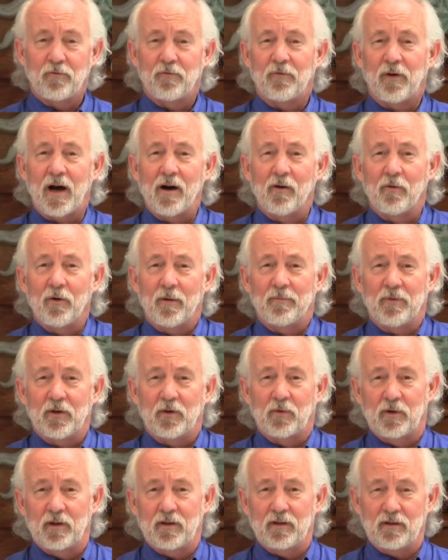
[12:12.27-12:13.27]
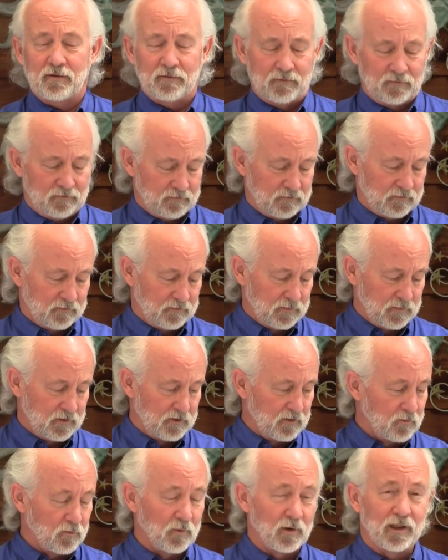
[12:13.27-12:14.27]
fire up the grill,
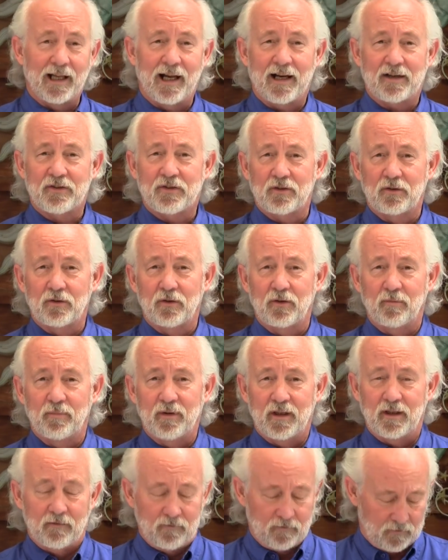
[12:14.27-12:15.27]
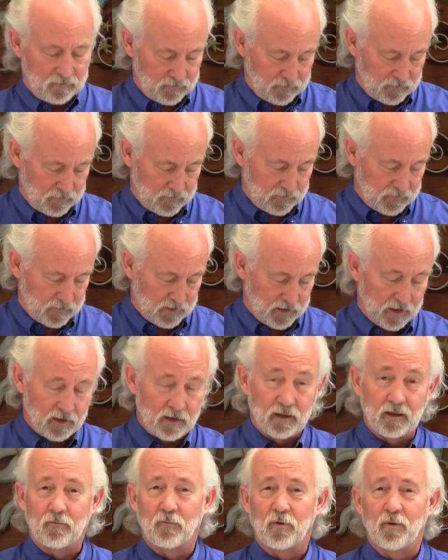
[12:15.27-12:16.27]
relax a little bit,
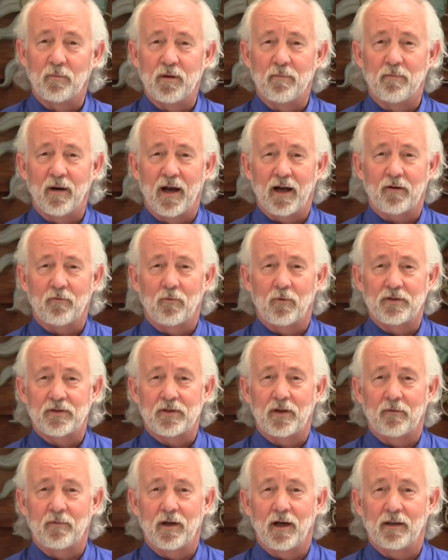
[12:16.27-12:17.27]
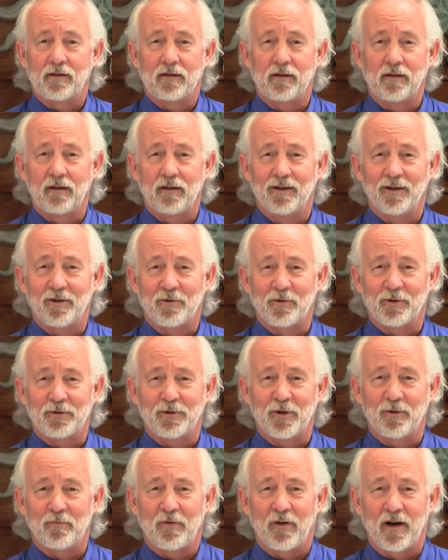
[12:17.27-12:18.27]
and then we'll be back once I've got the uh, grill
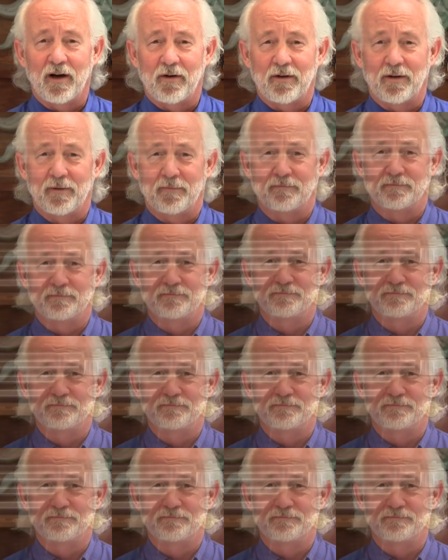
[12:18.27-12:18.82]
dome fired up.